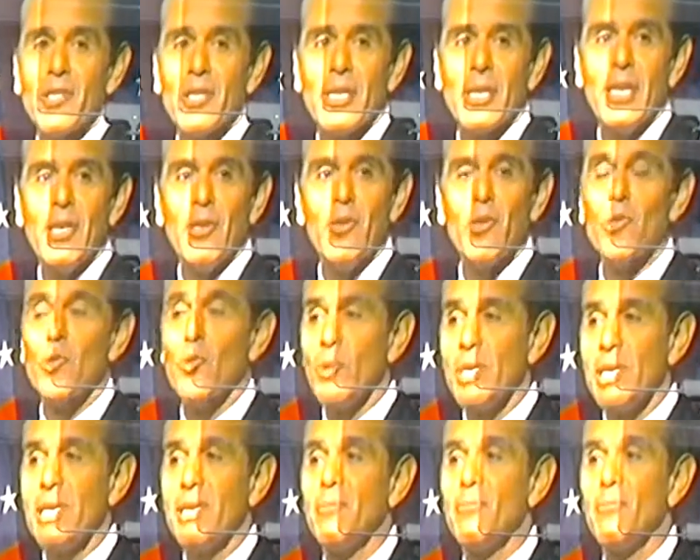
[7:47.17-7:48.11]

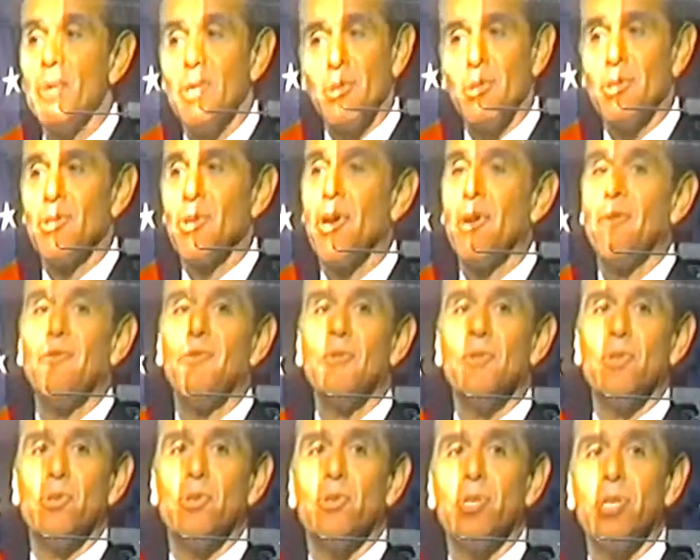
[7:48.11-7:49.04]
Angelenos, we can build
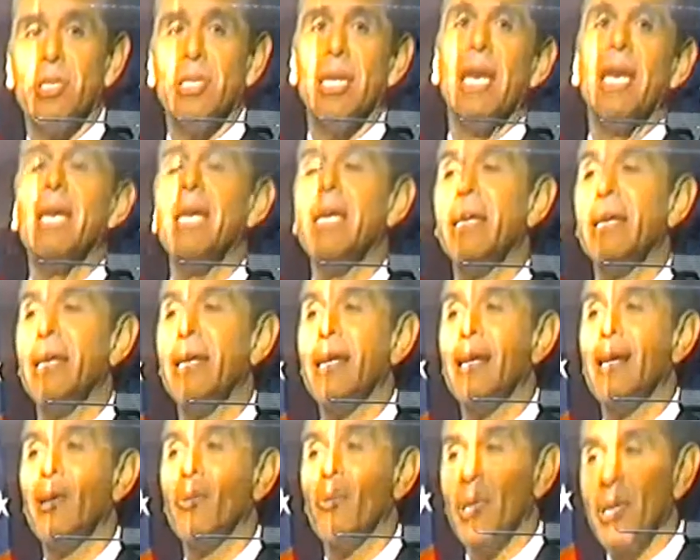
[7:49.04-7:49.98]
our future today.
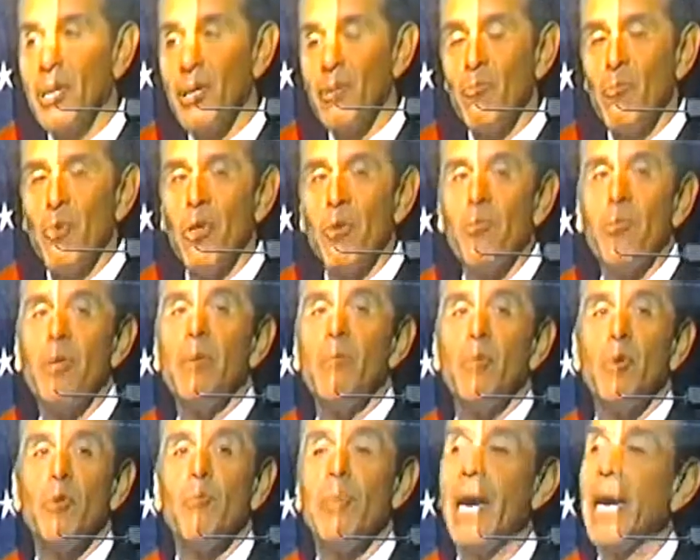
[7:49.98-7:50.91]
We can
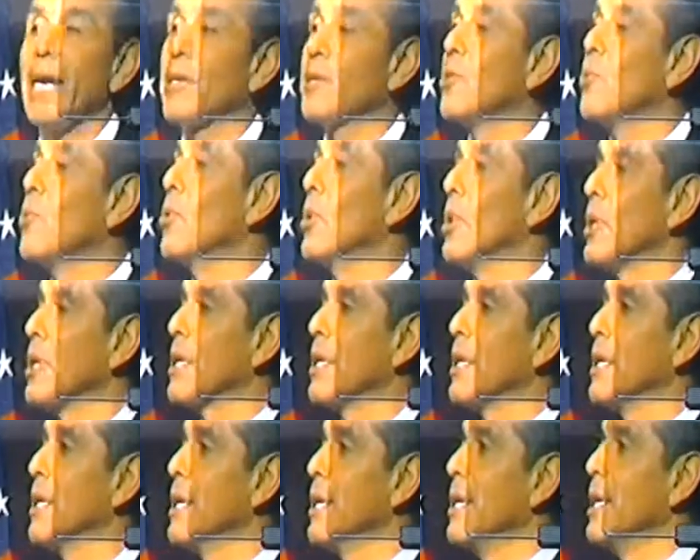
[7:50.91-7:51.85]
put people back to
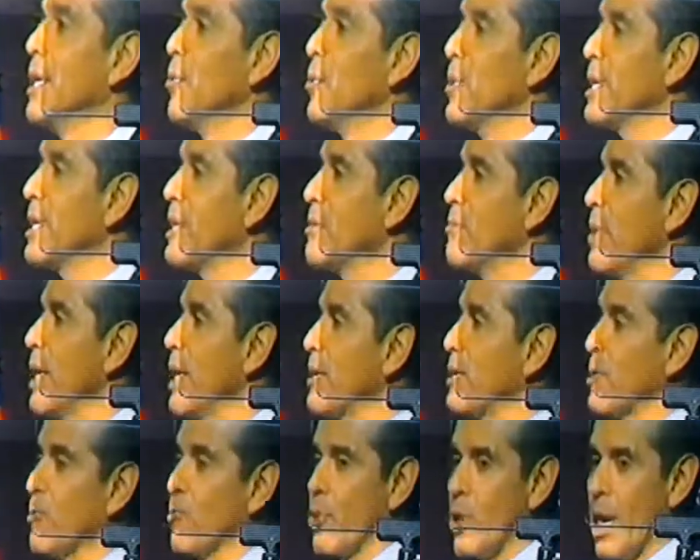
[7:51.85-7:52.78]
work. We
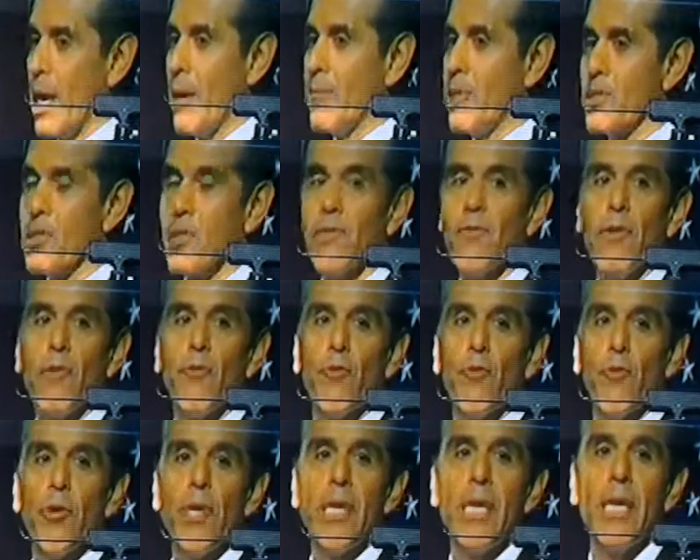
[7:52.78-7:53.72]
can make the promise
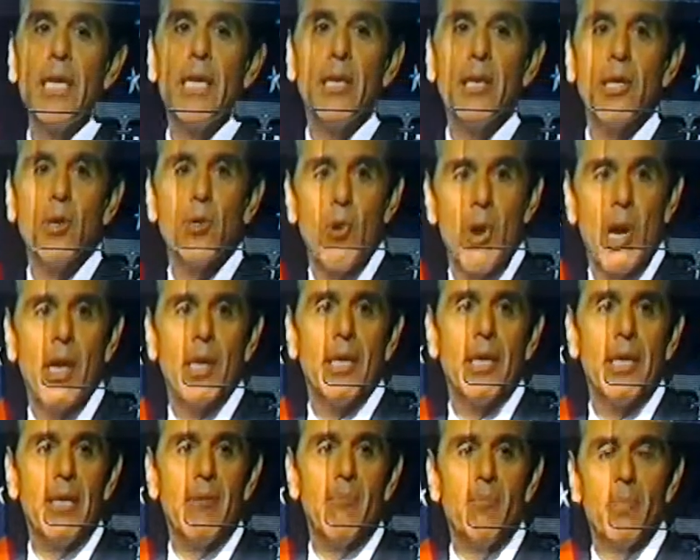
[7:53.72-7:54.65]
of a free,
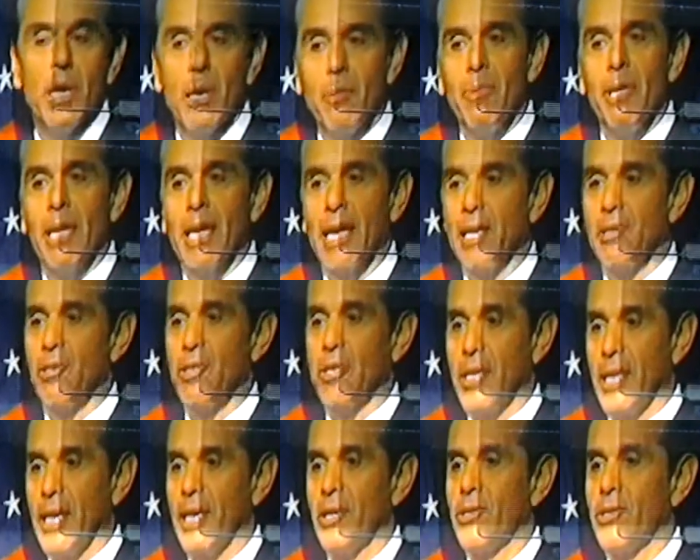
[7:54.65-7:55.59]
quality public
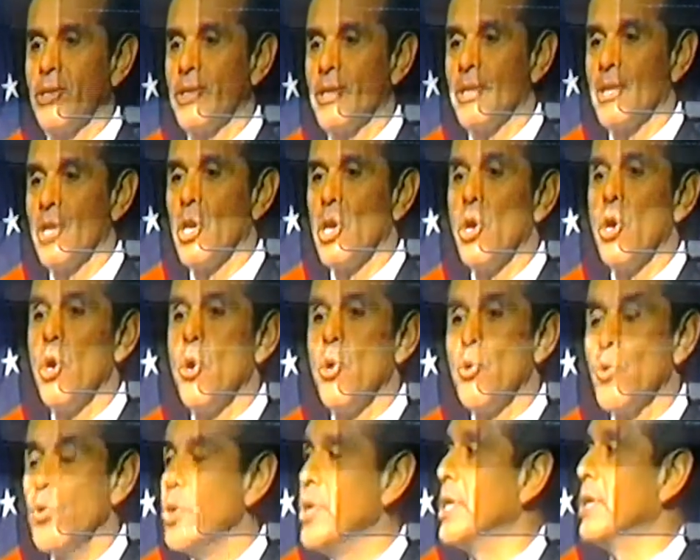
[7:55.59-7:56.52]
education
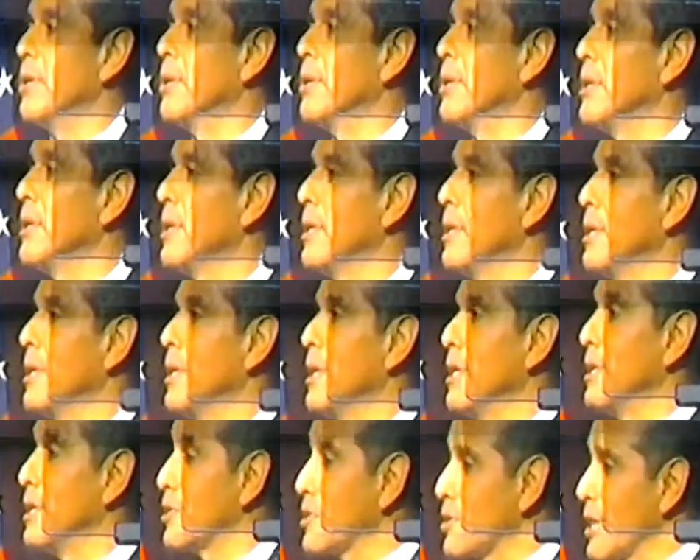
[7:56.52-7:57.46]
real
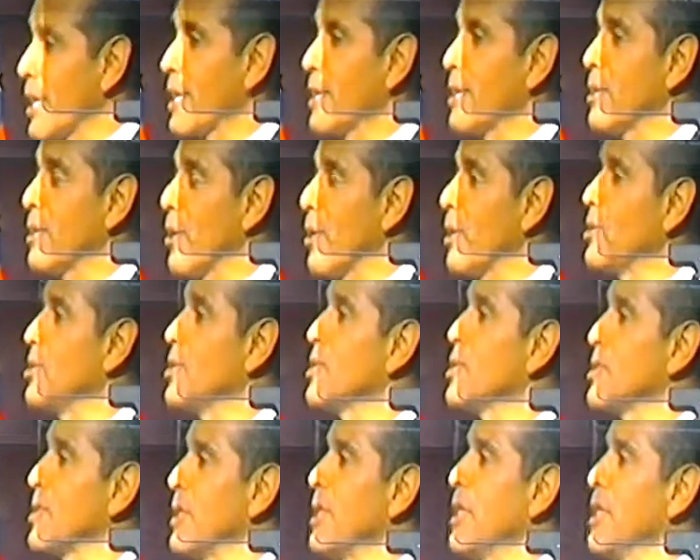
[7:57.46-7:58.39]
in the second
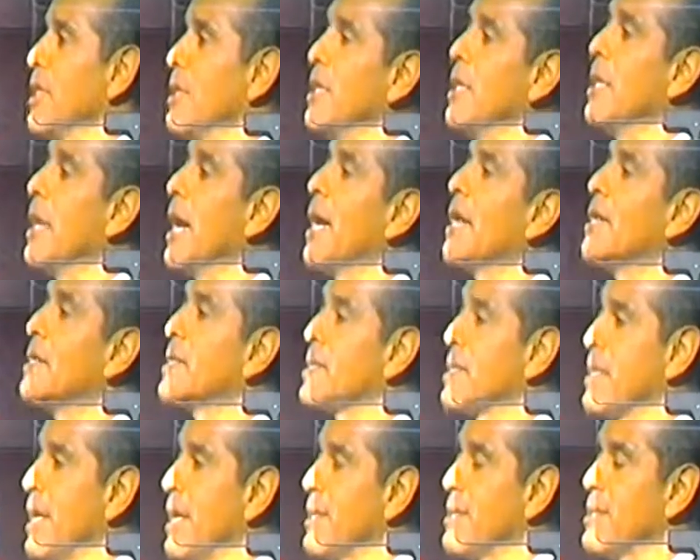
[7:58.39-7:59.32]
largest city in the
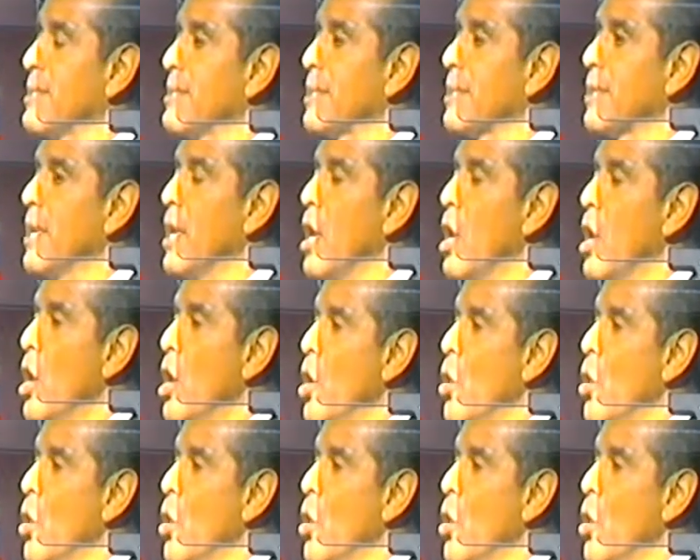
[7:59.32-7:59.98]
United States.